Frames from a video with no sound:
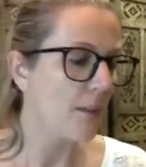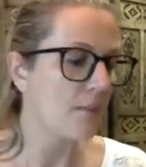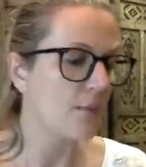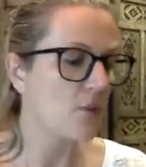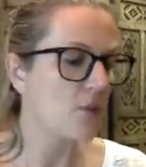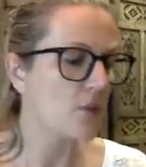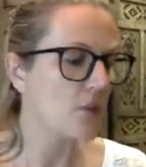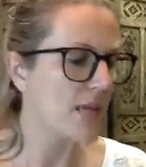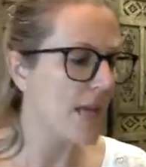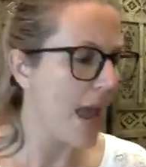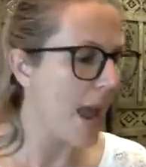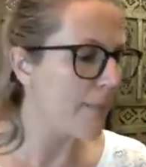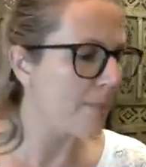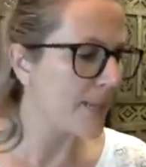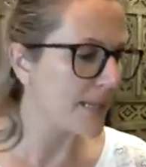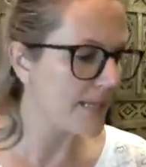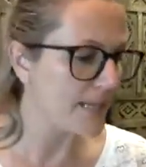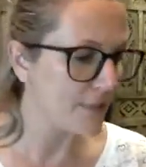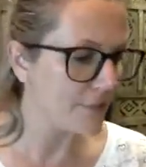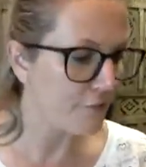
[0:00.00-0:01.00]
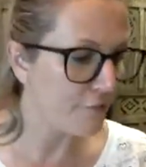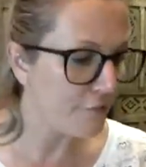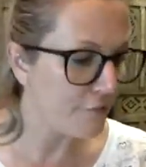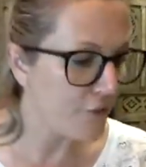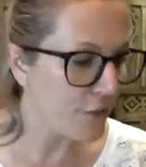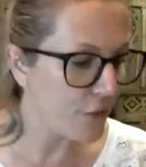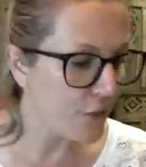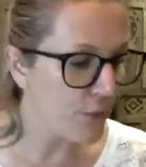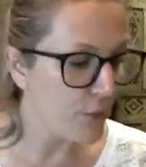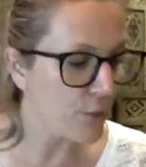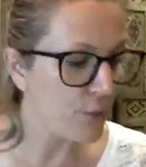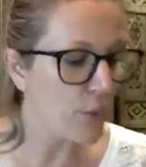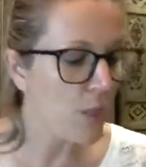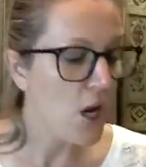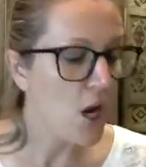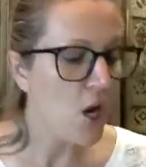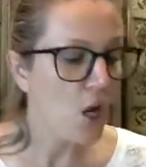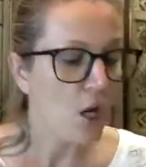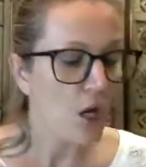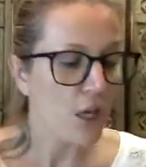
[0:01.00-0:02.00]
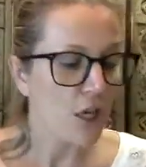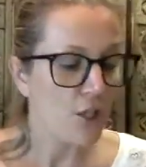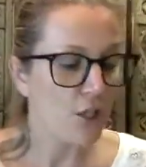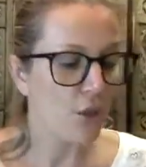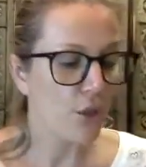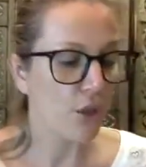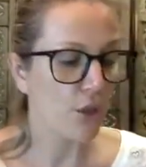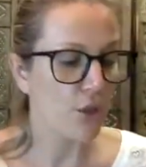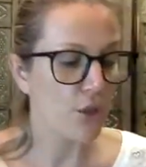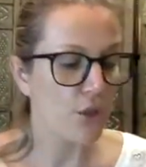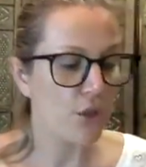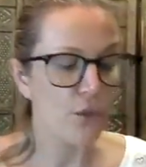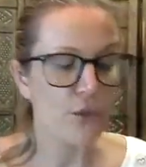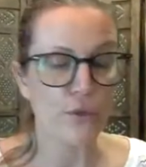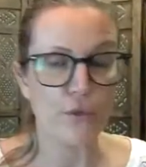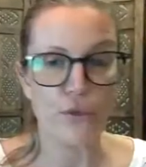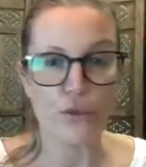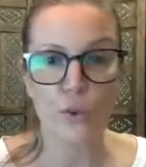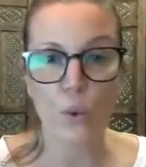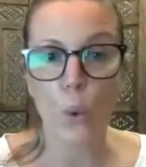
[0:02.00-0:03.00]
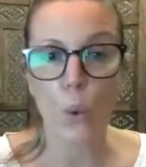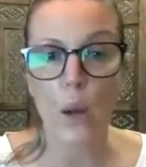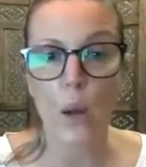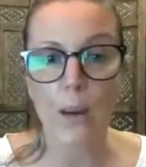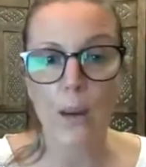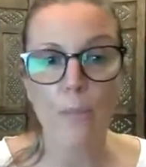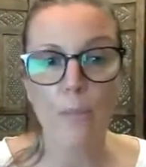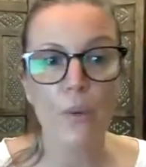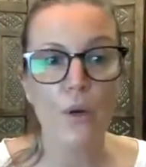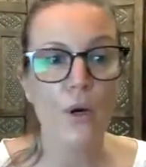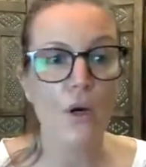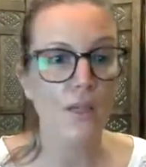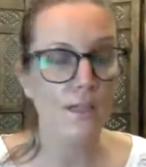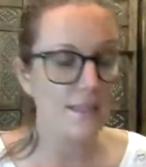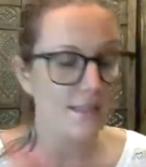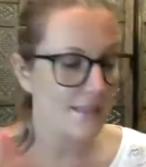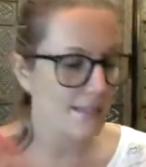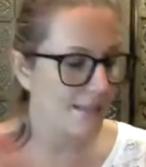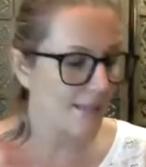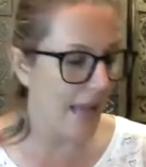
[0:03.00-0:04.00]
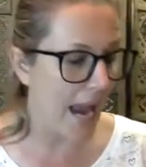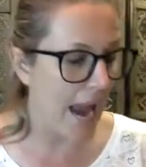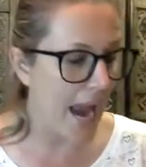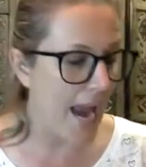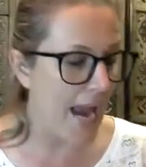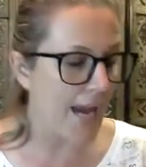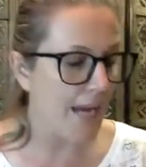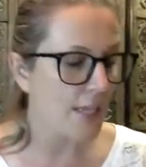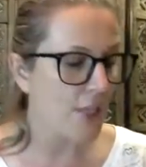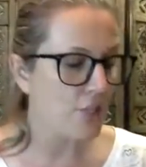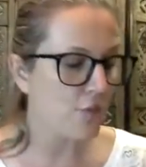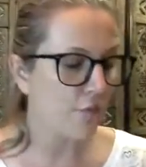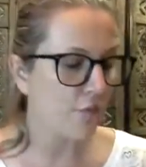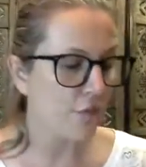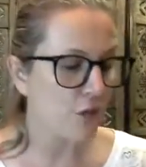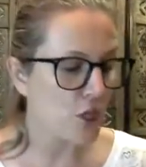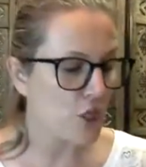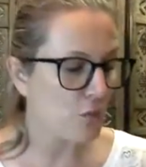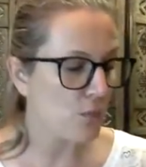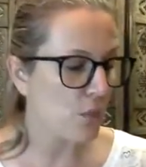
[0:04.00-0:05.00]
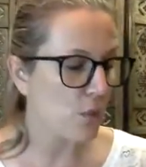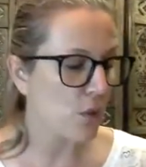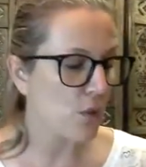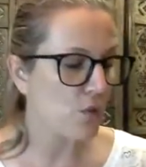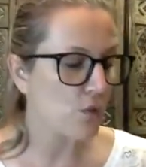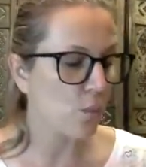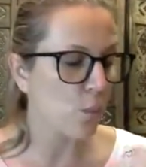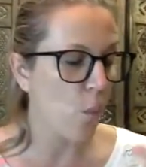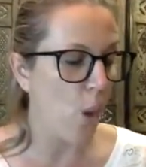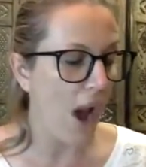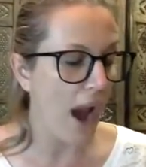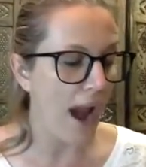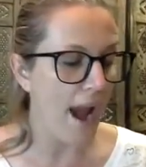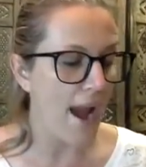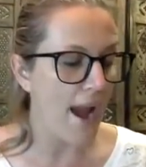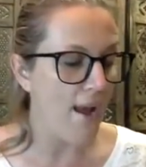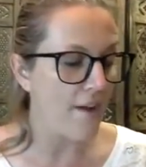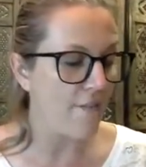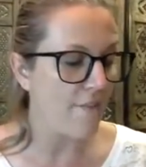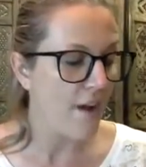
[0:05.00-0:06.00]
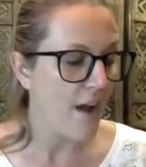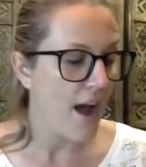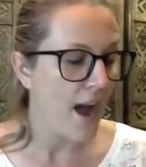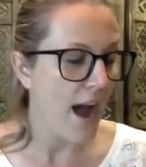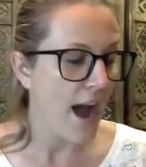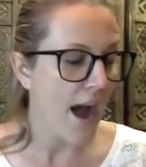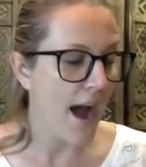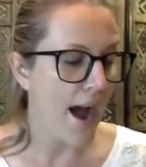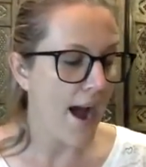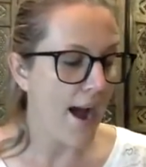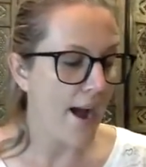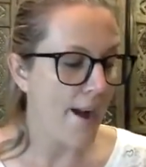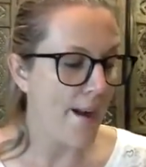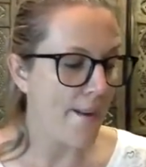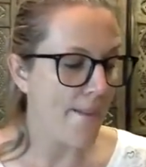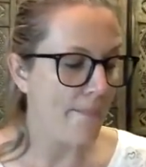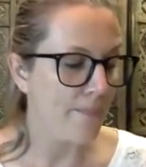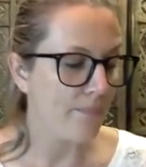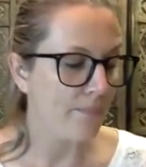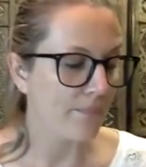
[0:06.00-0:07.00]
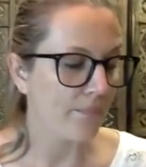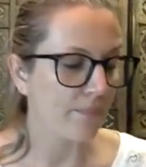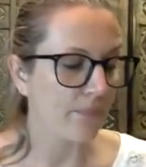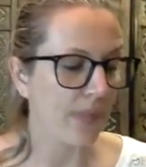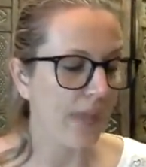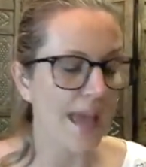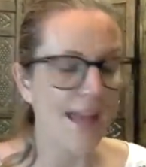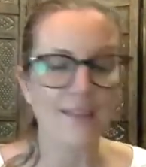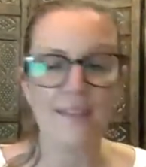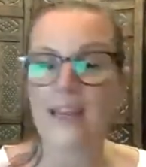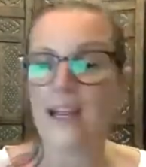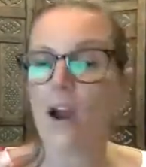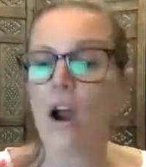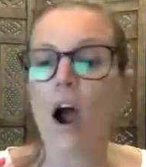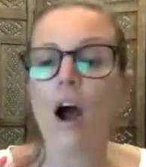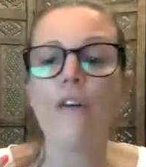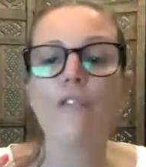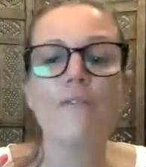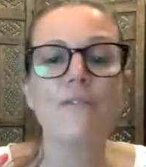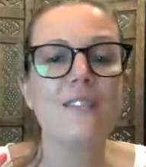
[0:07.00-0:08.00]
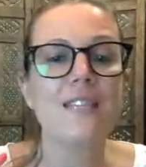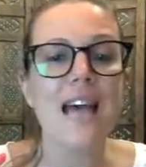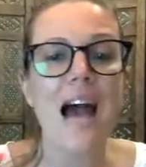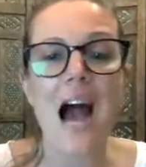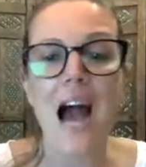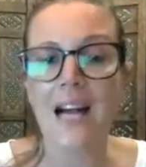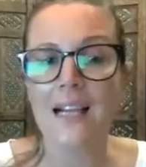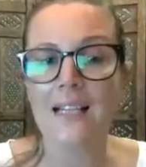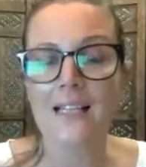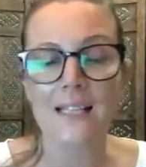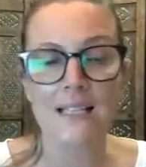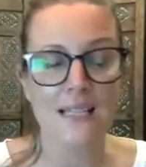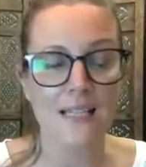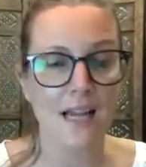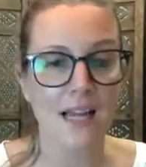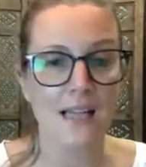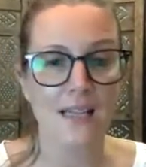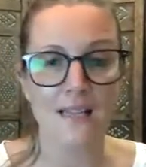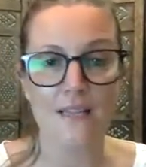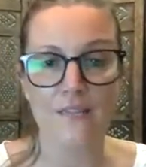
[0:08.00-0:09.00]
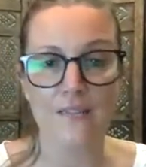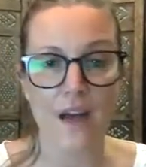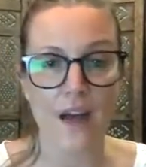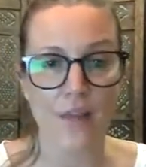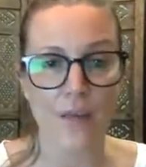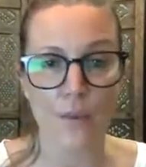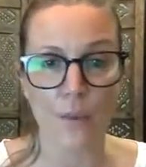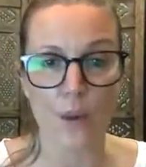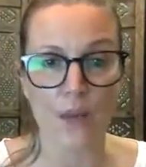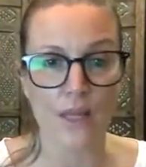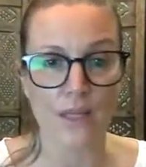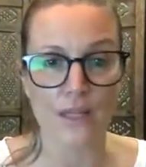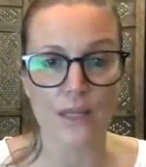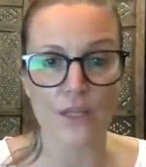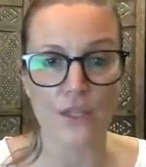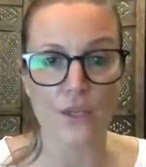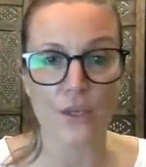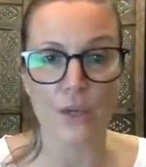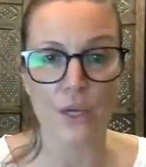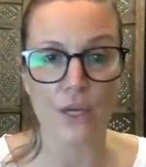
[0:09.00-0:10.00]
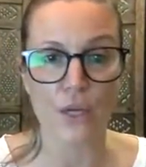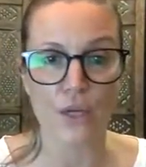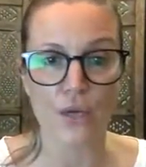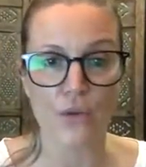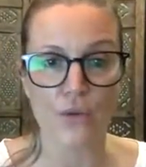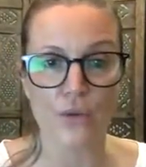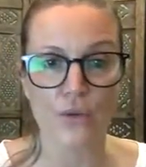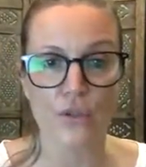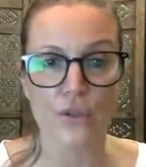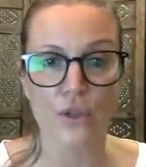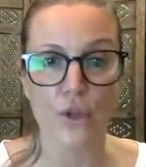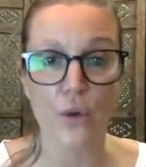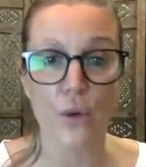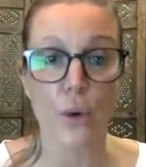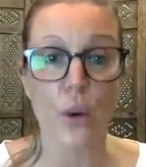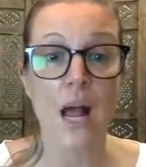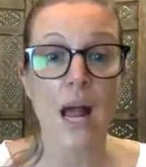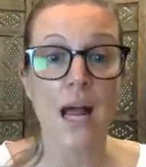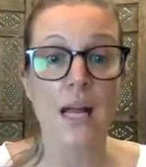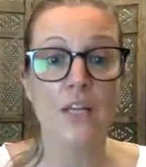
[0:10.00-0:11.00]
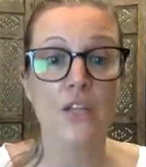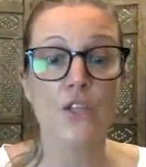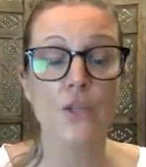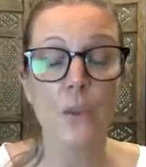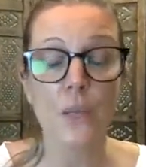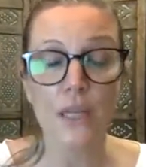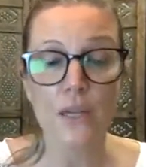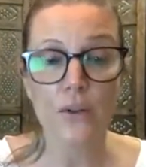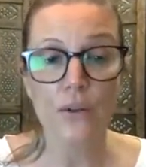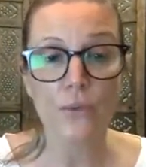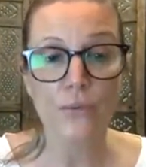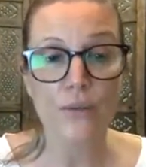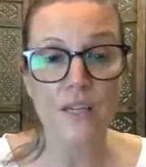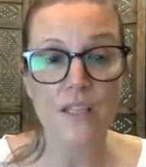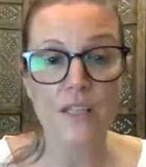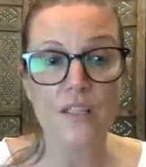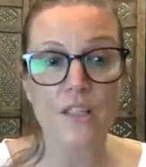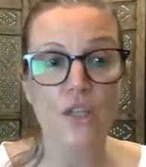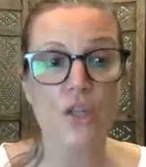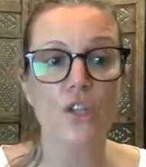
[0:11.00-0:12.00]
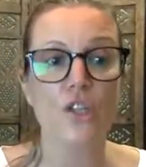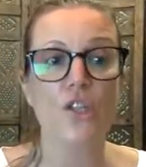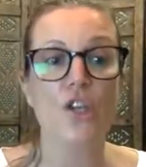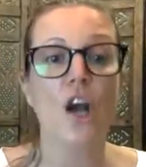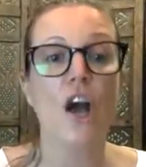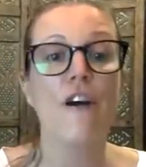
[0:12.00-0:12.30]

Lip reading: To name but a few, you can use QuickBooks, Sage, FreshBooks, Wave, and there are tons and tons of other ones that you can use. So do a little research.